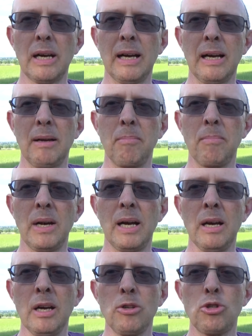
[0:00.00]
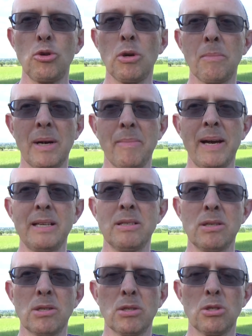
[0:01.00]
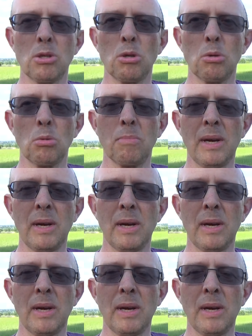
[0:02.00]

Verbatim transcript: I'm uh, doing my best to